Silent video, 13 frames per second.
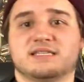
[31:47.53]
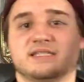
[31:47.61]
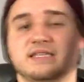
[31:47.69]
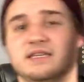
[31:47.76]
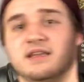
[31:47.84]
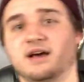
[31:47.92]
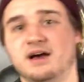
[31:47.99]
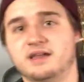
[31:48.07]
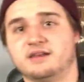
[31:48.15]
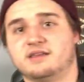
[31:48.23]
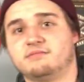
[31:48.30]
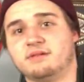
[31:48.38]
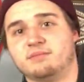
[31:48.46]

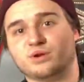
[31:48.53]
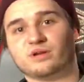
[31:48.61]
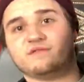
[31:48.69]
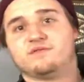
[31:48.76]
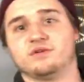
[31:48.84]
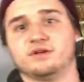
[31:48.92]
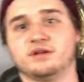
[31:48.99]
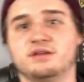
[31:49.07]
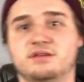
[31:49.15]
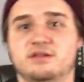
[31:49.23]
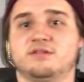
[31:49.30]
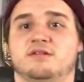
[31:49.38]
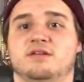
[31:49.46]
non-commemorative one.
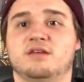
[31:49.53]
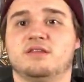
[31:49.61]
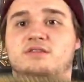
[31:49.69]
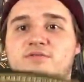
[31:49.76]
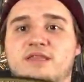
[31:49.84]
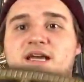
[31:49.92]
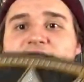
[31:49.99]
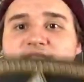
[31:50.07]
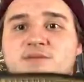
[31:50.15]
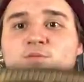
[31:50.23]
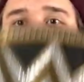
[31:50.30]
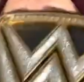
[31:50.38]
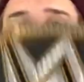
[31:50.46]
The one that has
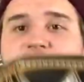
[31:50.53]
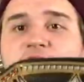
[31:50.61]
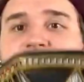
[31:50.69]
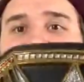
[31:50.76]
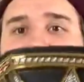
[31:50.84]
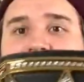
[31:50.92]
some weight to it.